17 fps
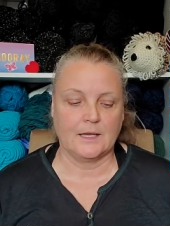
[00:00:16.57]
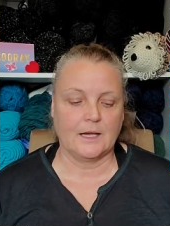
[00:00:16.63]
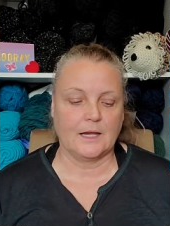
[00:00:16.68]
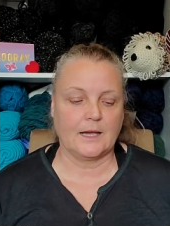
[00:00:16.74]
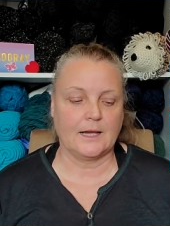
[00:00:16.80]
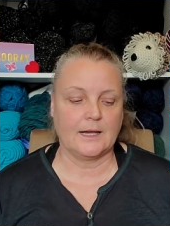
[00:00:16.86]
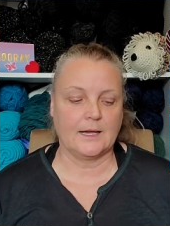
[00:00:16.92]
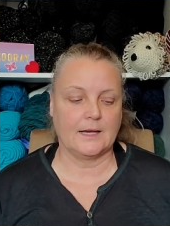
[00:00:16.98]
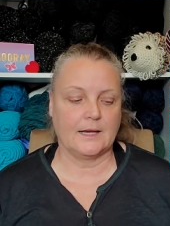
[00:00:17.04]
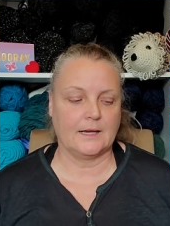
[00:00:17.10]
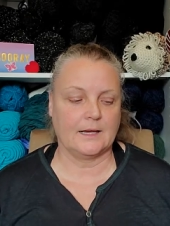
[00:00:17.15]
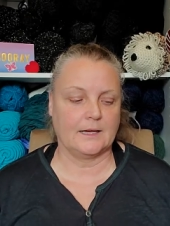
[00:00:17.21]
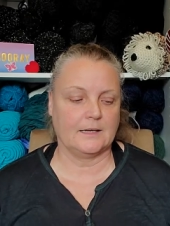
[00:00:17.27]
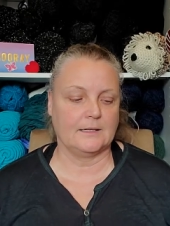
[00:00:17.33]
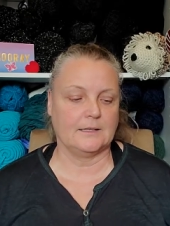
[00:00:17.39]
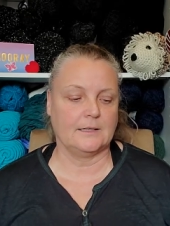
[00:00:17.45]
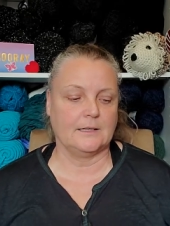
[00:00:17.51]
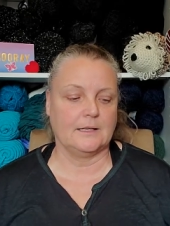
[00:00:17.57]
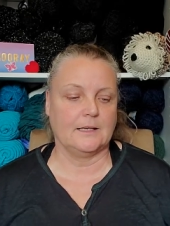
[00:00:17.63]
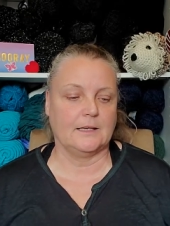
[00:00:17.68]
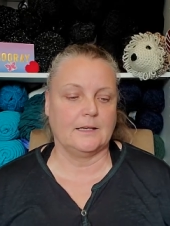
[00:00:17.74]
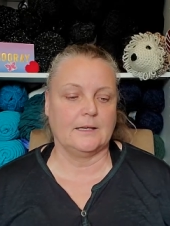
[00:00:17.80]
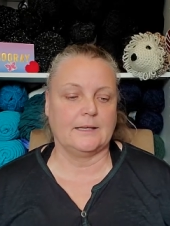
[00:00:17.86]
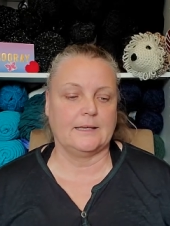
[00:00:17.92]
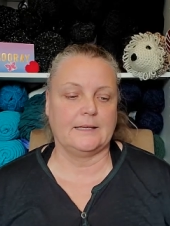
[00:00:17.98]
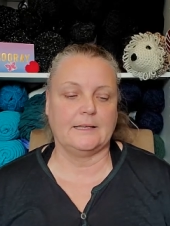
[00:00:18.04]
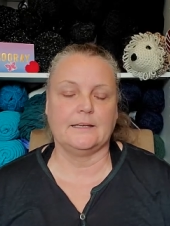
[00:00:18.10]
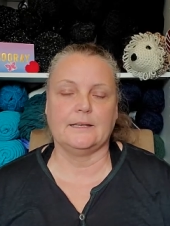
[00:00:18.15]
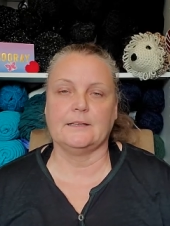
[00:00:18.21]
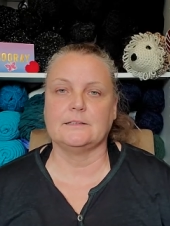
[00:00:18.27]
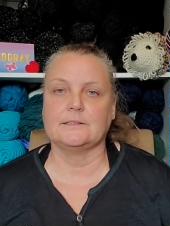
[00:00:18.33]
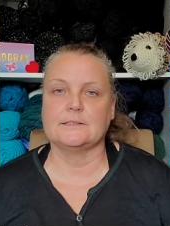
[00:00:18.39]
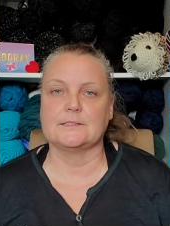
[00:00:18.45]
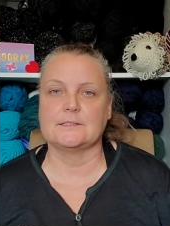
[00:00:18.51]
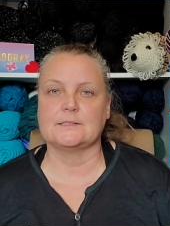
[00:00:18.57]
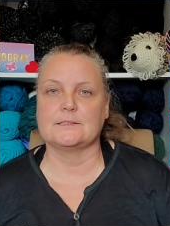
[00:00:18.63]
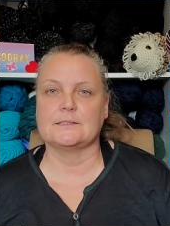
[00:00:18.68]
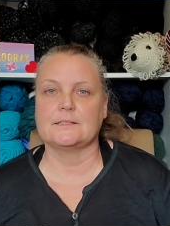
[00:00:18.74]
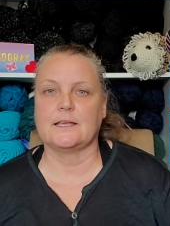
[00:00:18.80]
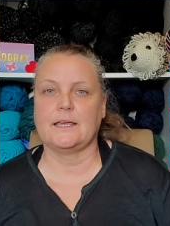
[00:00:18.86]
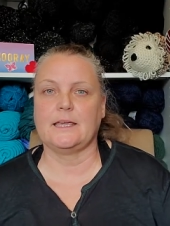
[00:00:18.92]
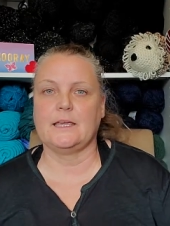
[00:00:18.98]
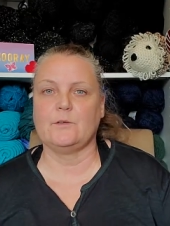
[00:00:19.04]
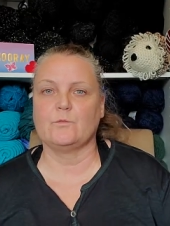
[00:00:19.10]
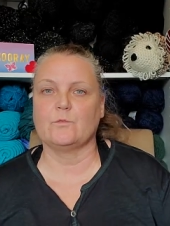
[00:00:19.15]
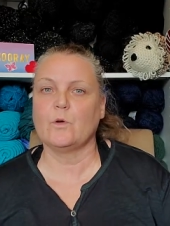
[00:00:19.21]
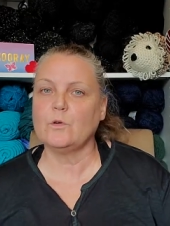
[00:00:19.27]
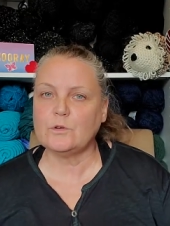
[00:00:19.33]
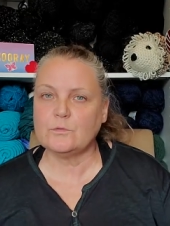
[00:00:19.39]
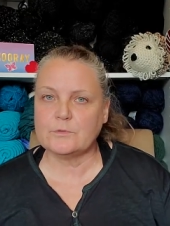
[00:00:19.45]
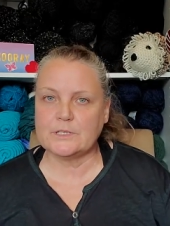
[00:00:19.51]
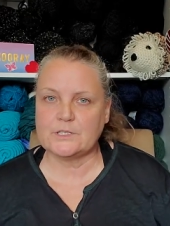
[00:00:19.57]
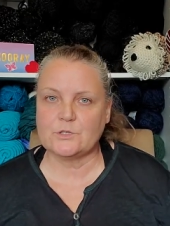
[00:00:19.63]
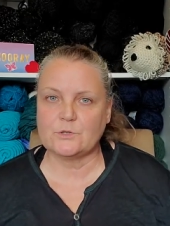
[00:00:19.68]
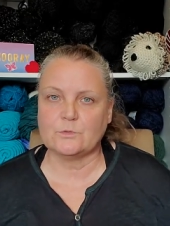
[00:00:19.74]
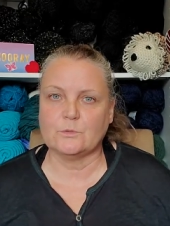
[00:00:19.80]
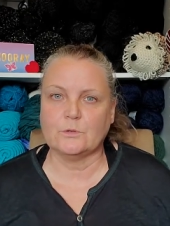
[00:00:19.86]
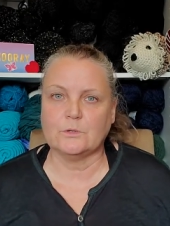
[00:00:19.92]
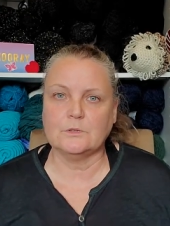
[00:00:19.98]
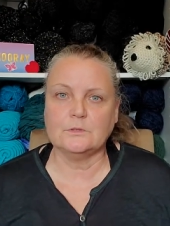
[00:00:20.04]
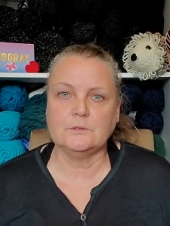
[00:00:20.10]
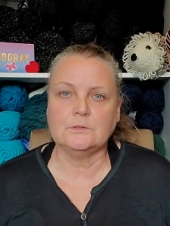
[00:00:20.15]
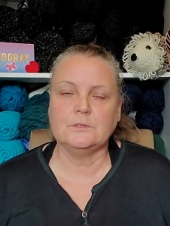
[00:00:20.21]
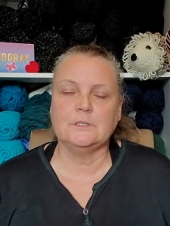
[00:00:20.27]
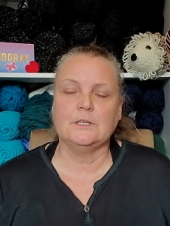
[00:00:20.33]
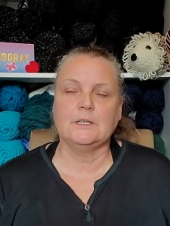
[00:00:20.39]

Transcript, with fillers: Uh, it's a rotary tool